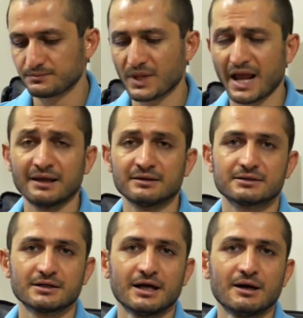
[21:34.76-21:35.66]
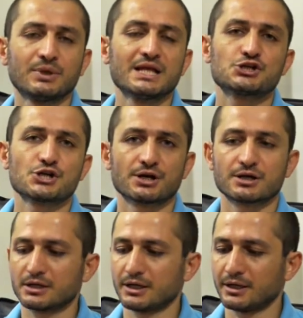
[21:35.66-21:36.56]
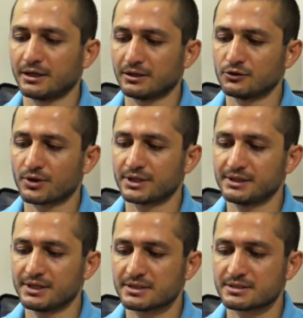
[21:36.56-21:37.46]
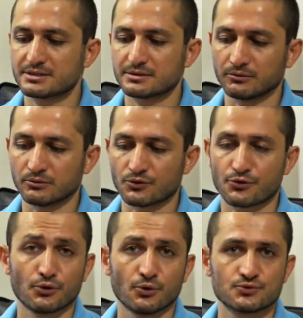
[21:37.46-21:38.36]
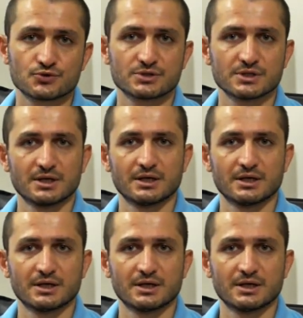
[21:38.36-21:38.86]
and please share your ideas or thoughts